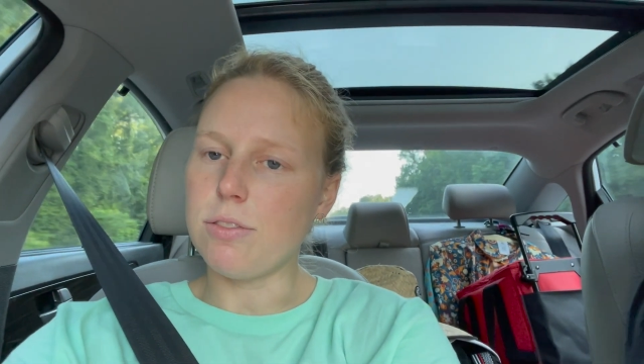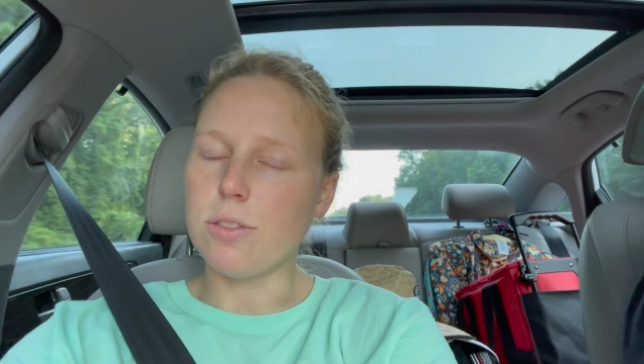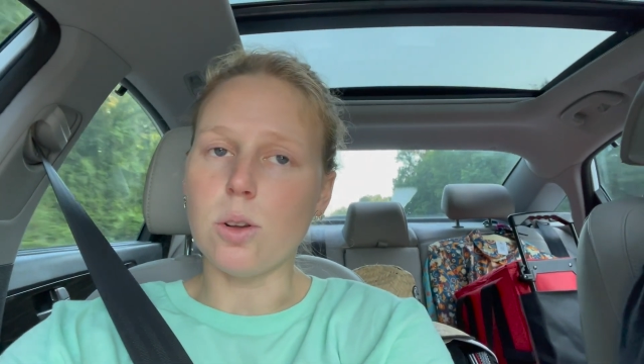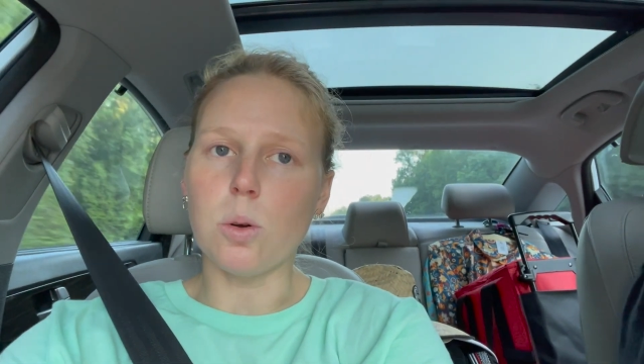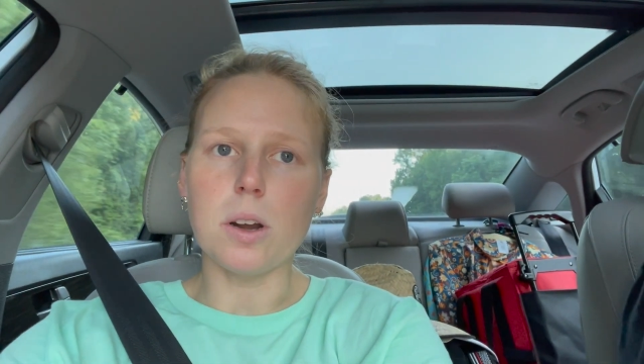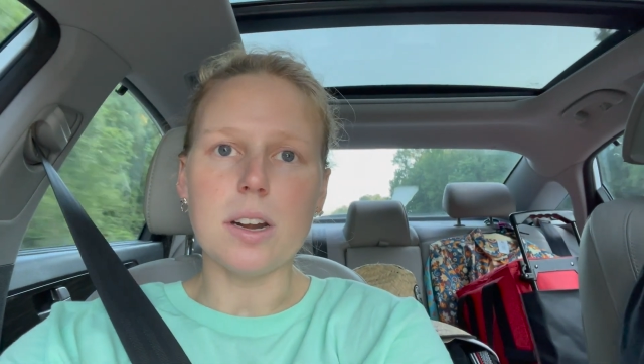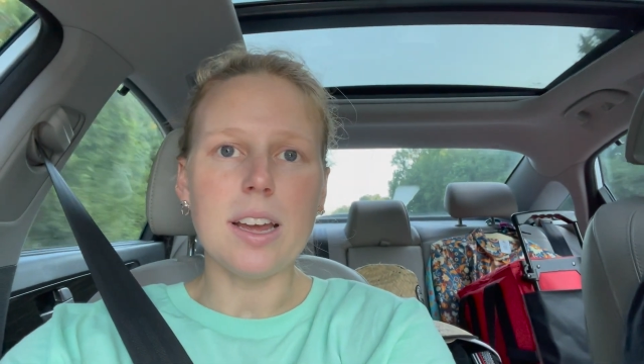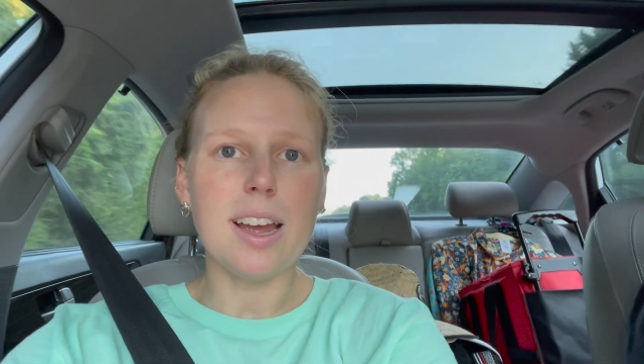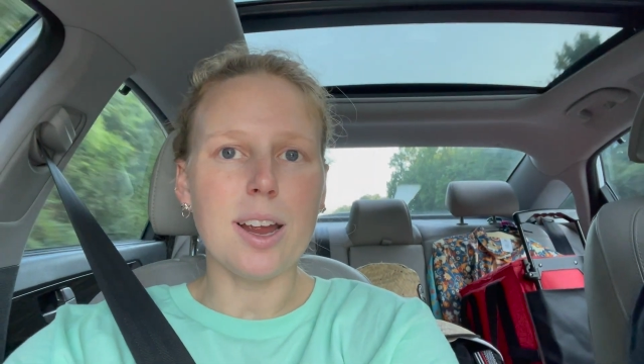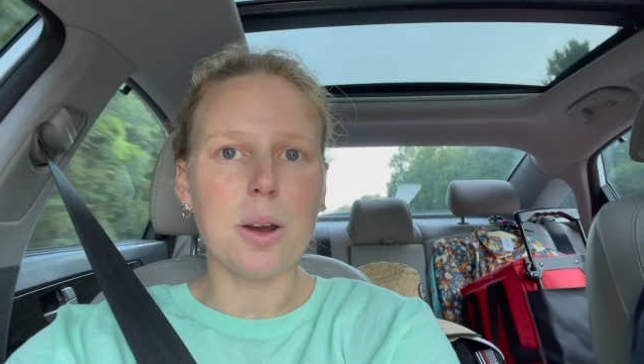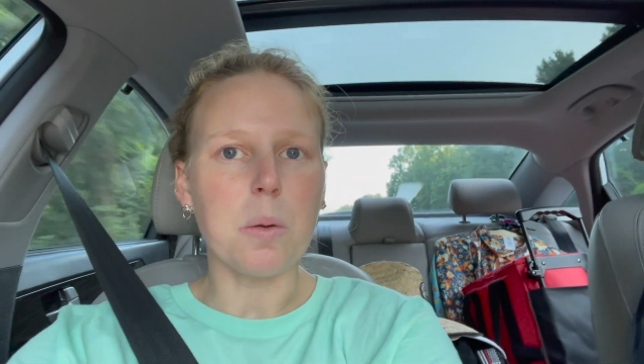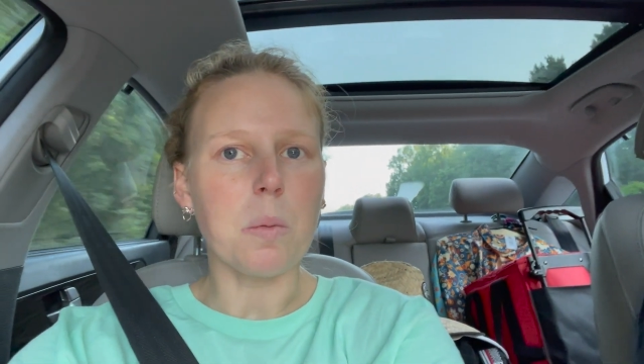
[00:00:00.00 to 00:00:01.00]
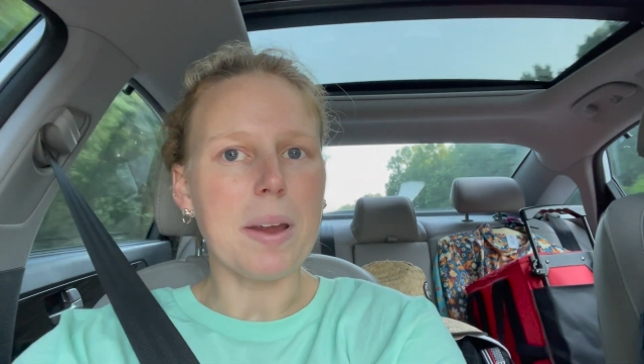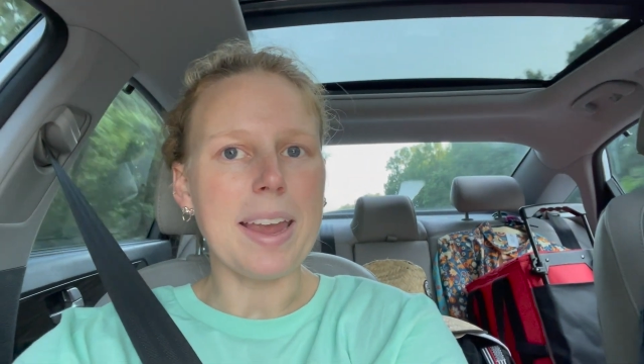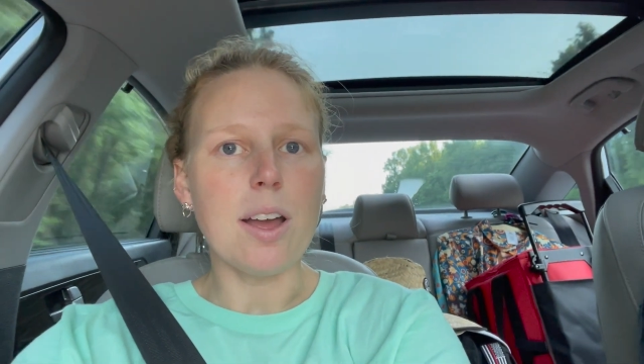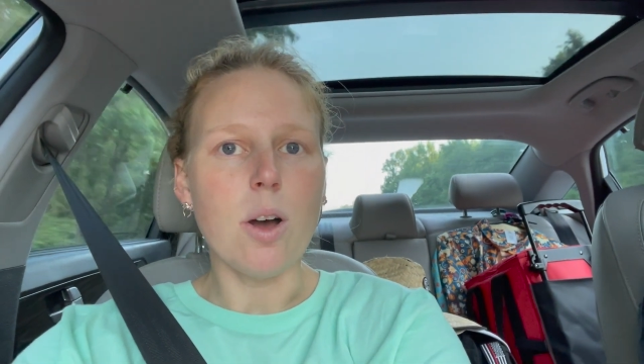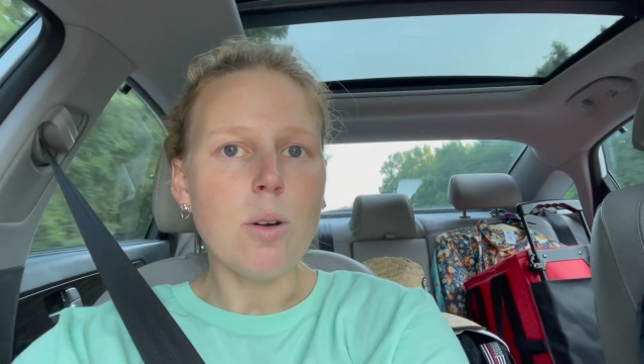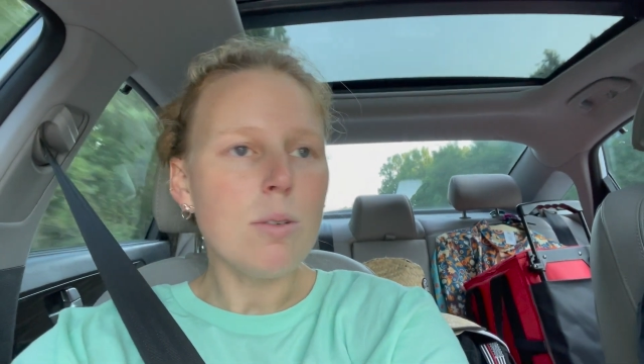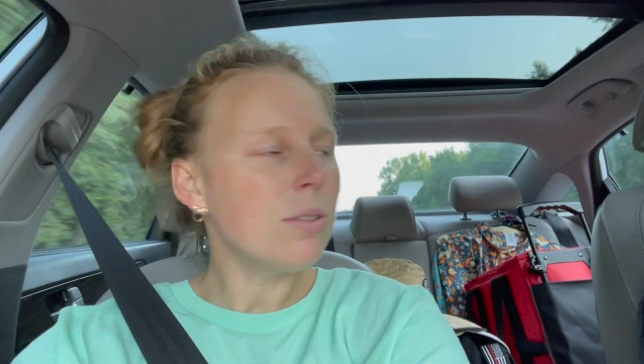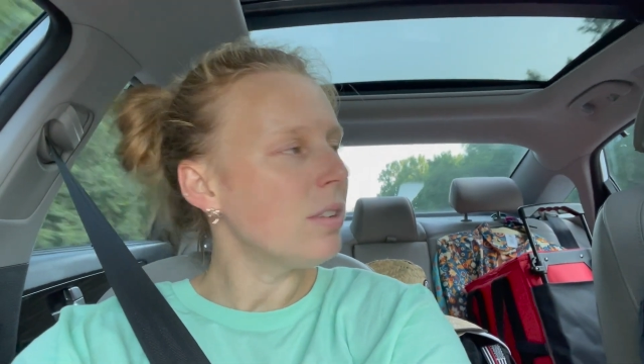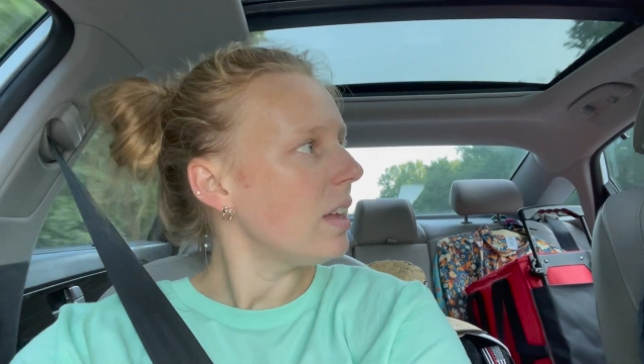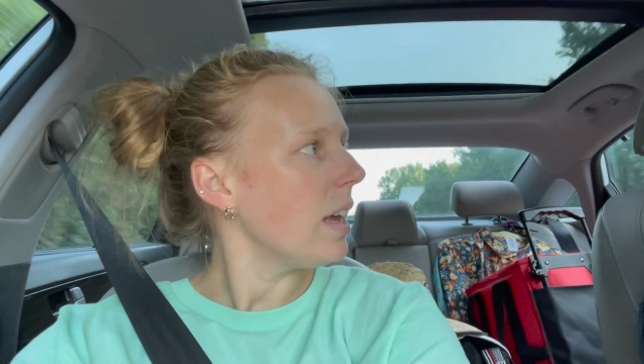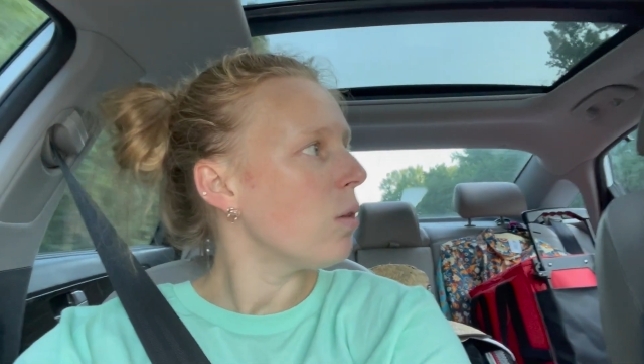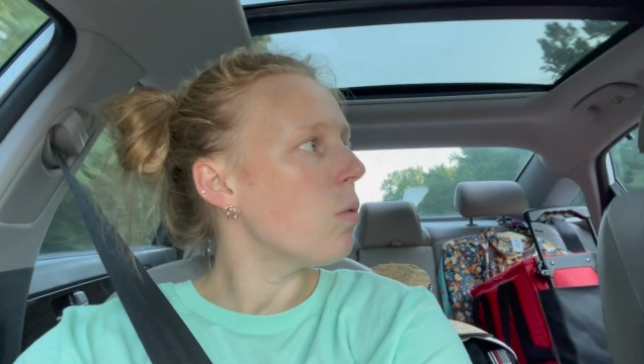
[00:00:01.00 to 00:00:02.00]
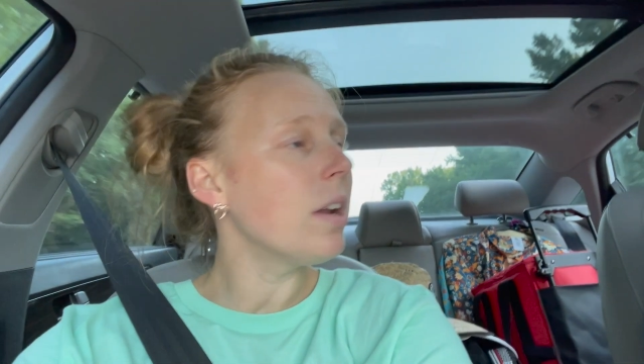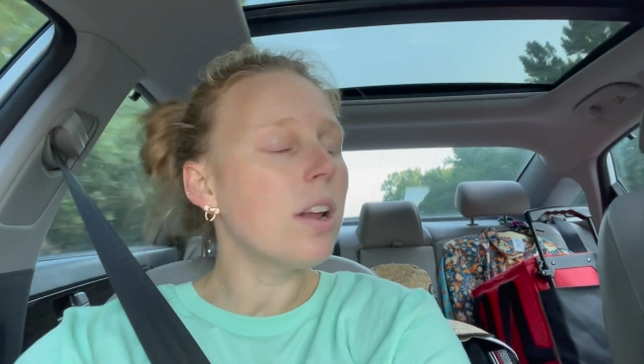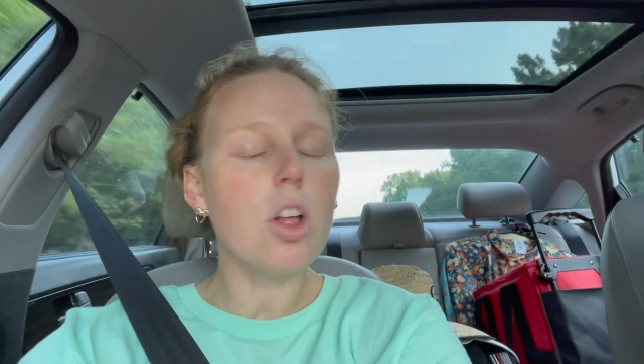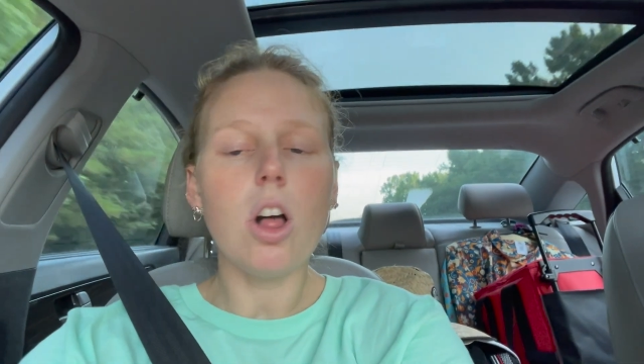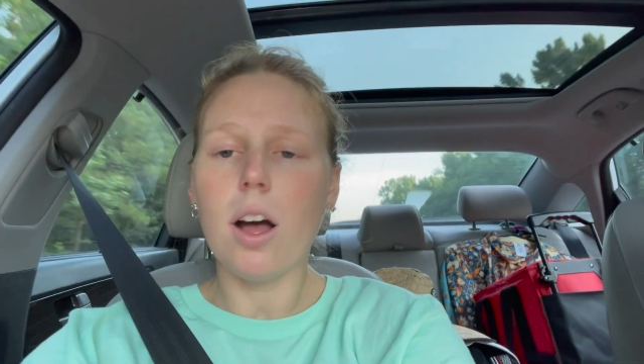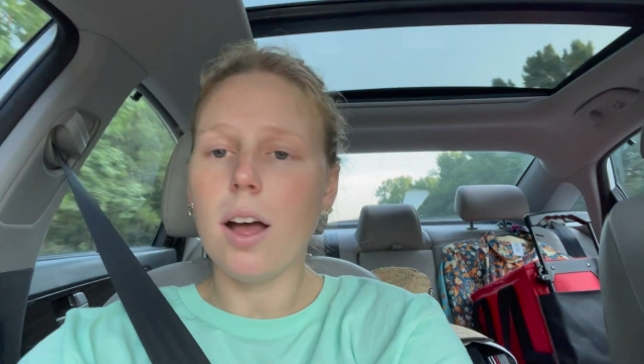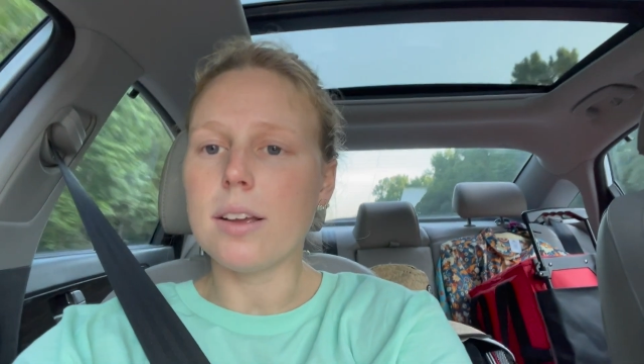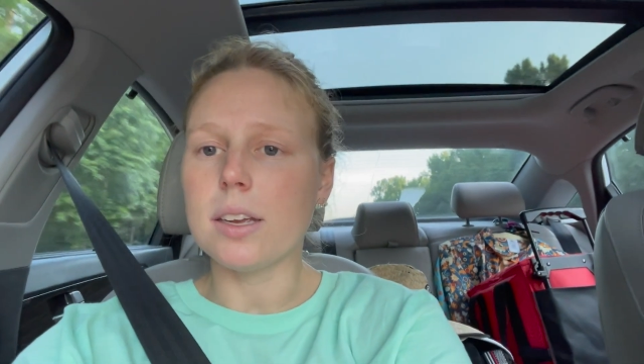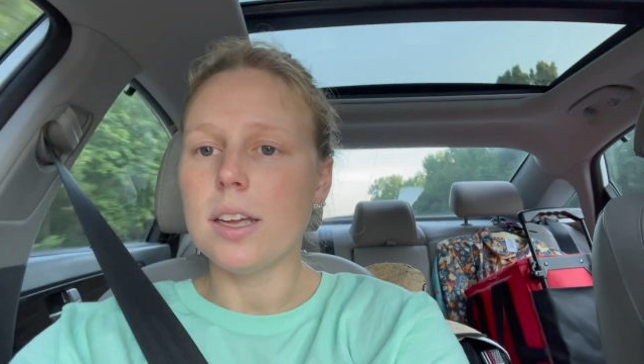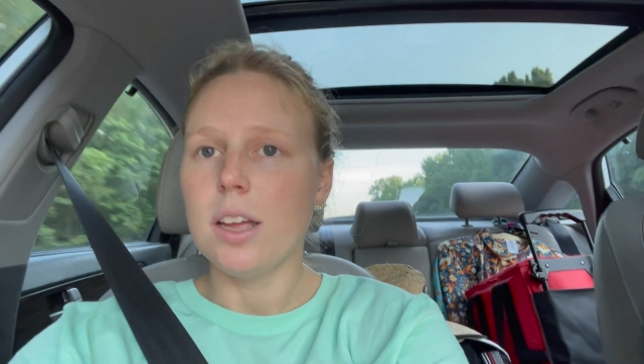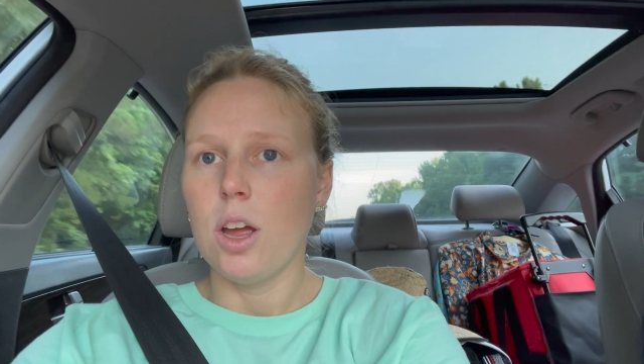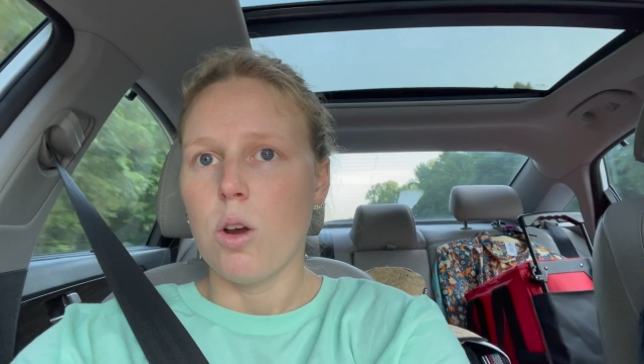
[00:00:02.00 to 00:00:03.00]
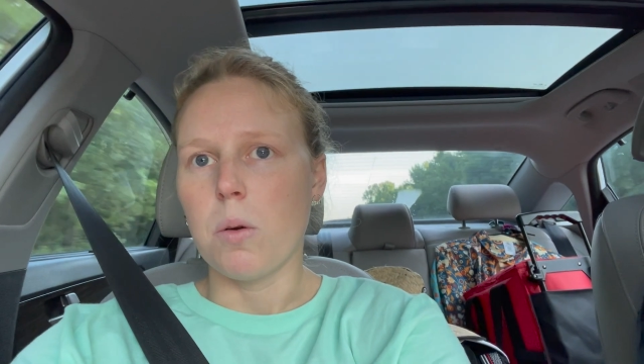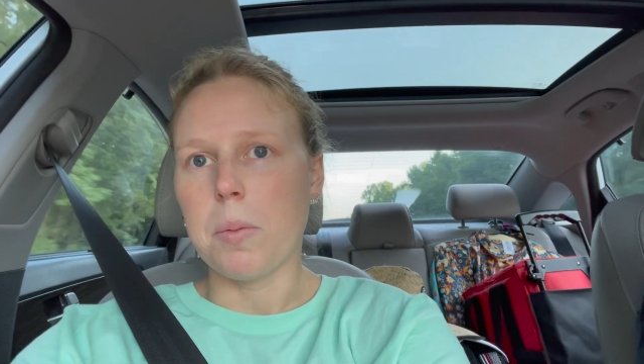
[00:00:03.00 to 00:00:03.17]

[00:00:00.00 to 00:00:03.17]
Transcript: Florida around like one o'clock. We're